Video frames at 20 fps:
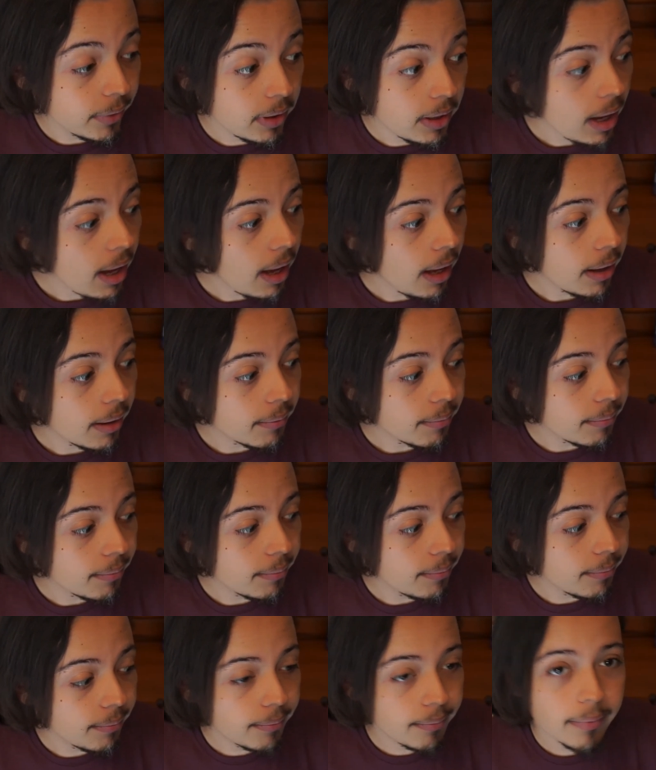yeah,
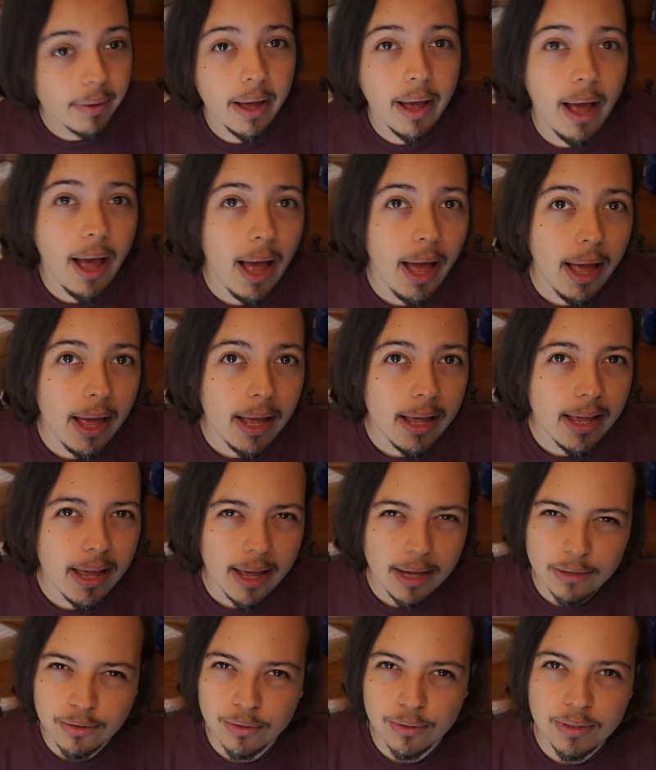I
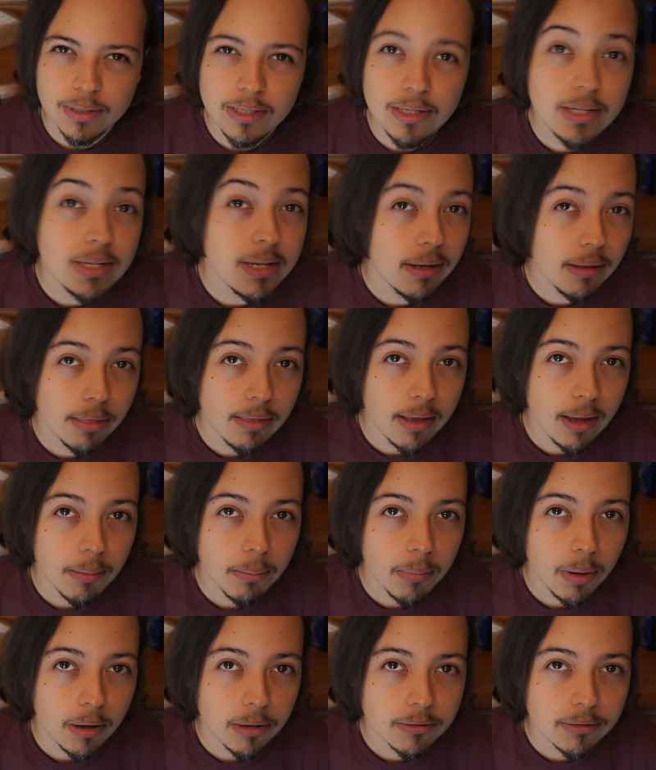actually did the
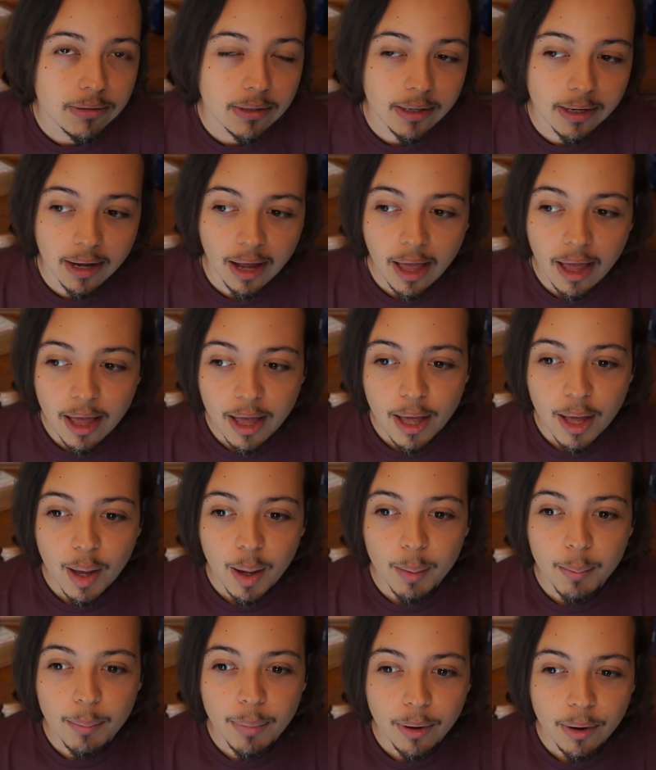unboxing,
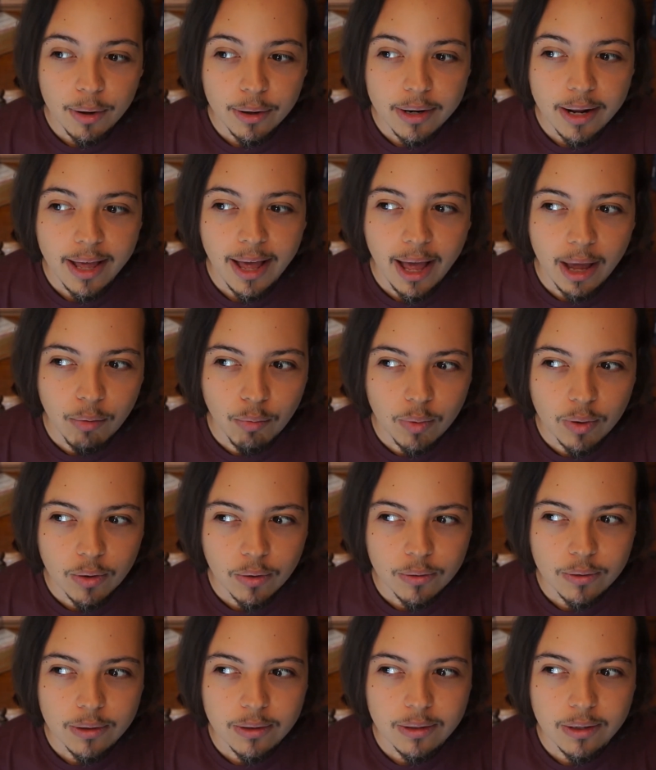but I
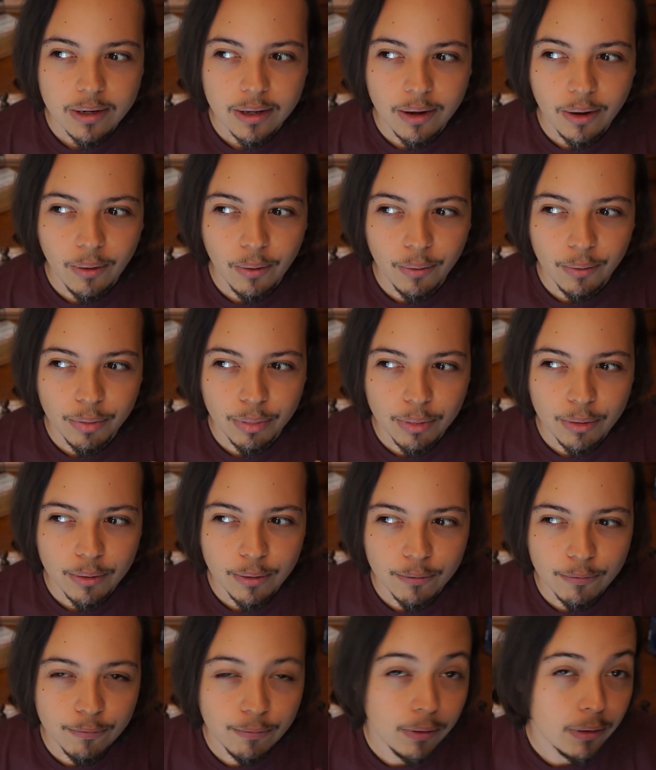recorded on
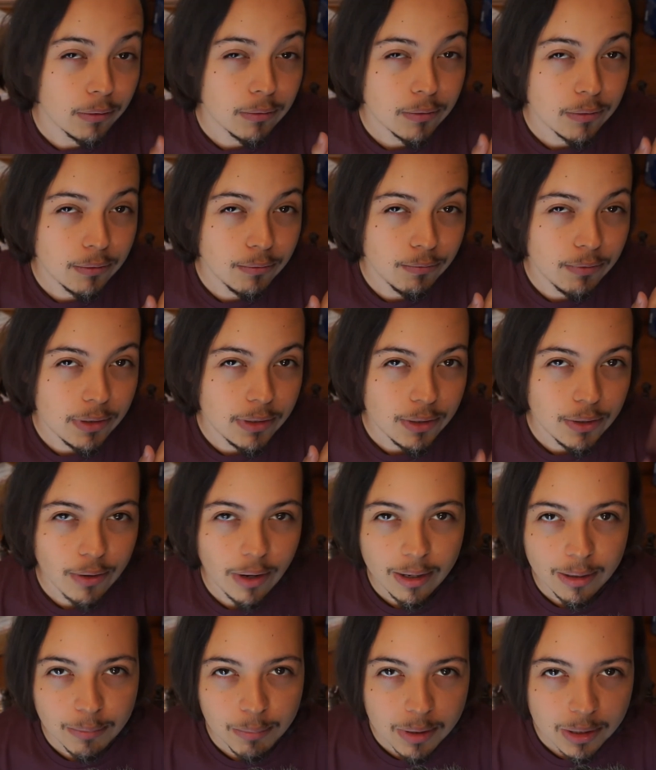the first video
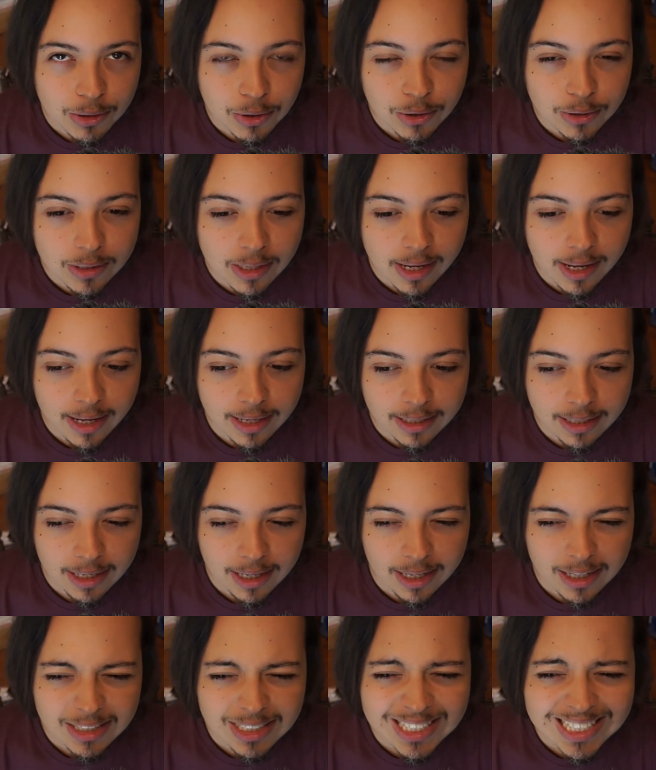I mentioned.
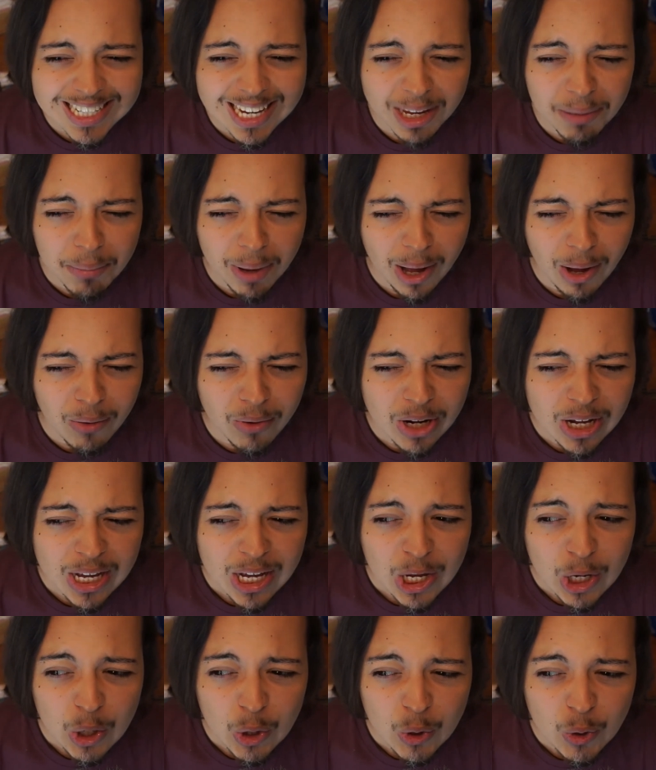It came out
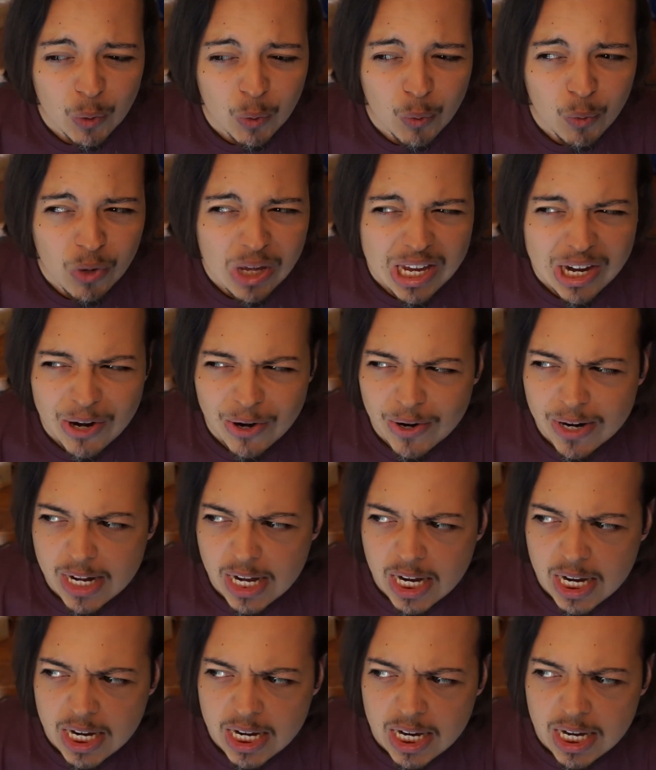weird.
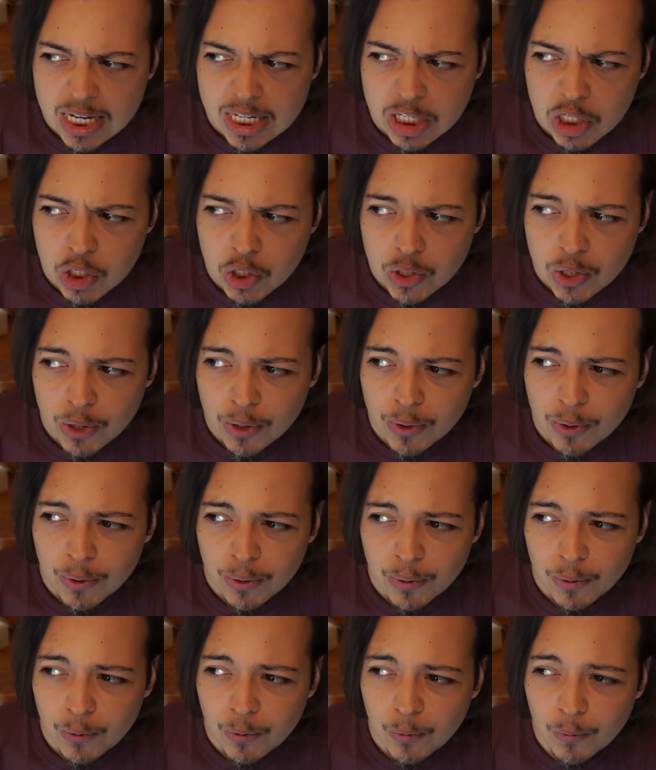
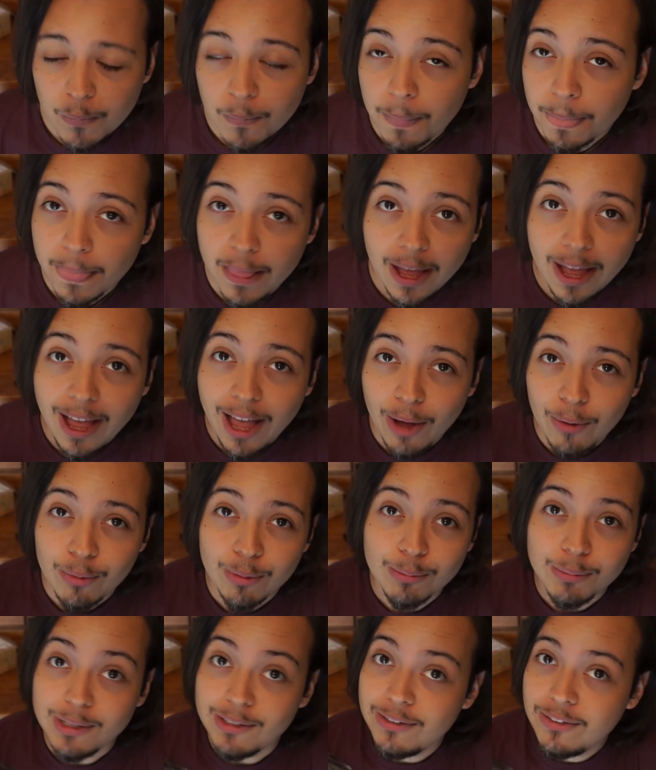So I will be